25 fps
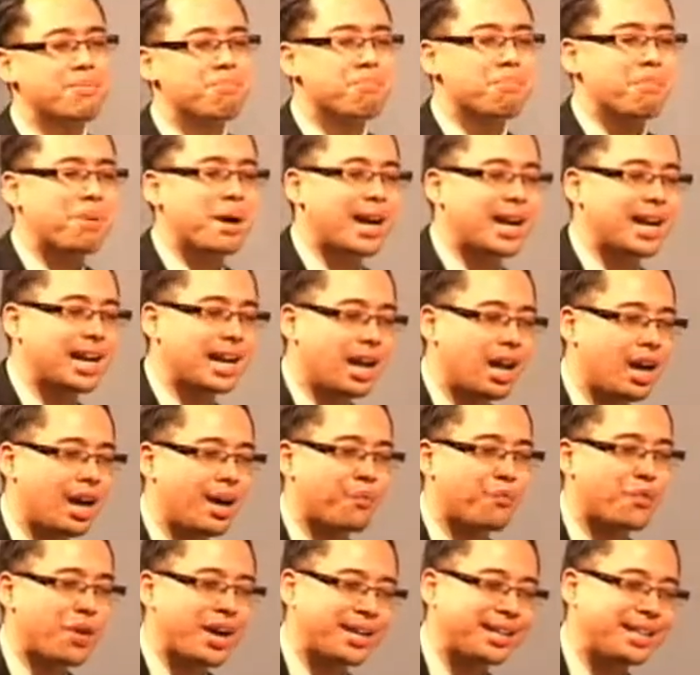in my
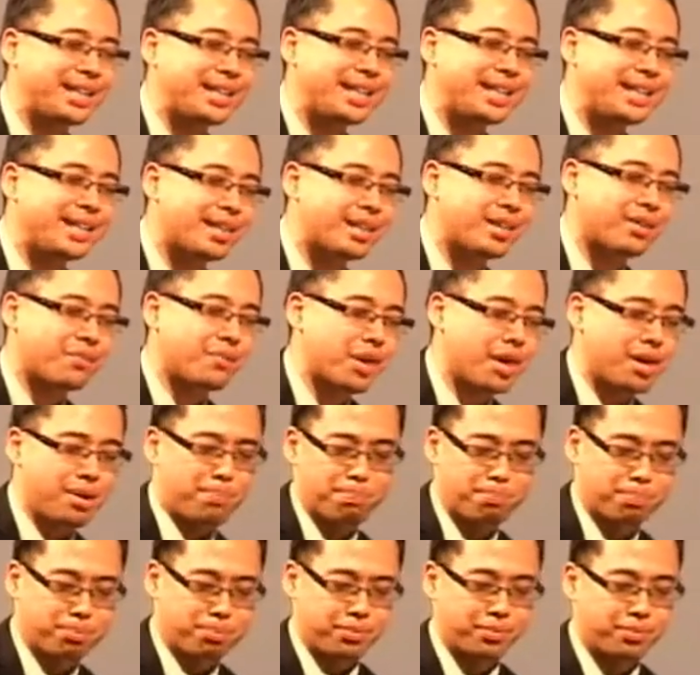life I need to give
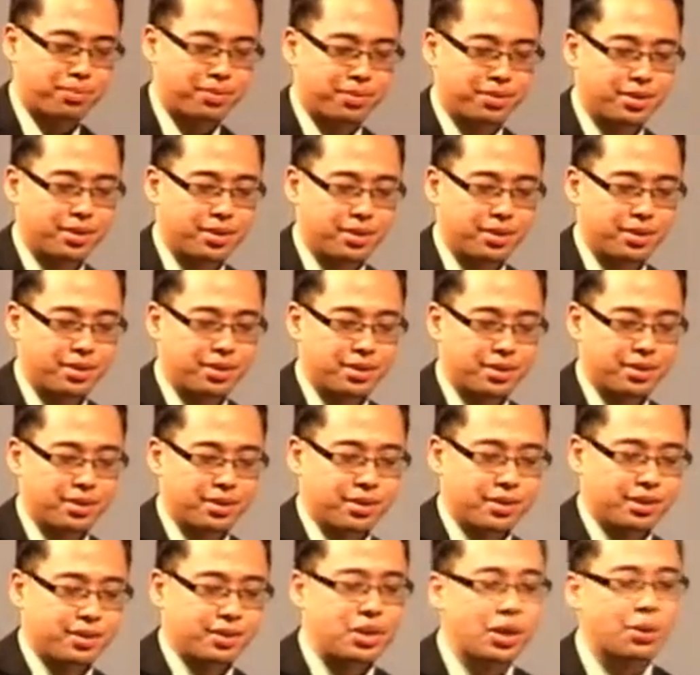up,
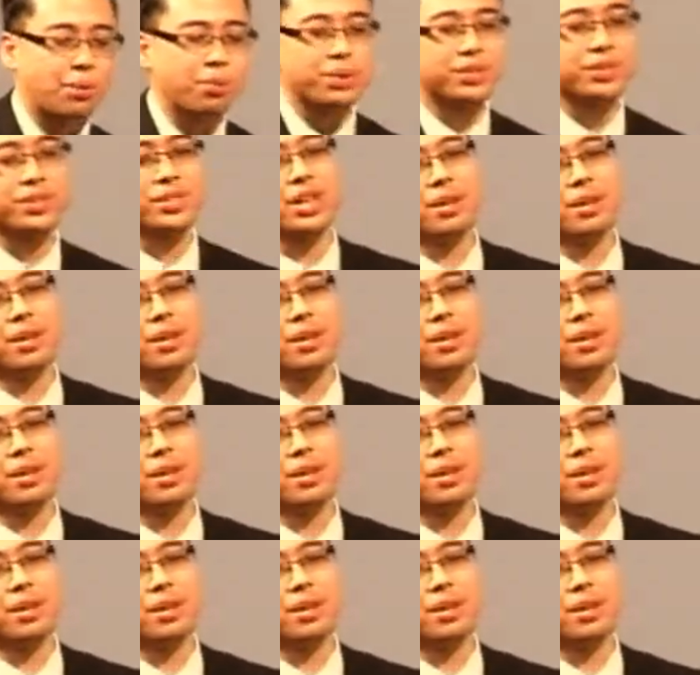there is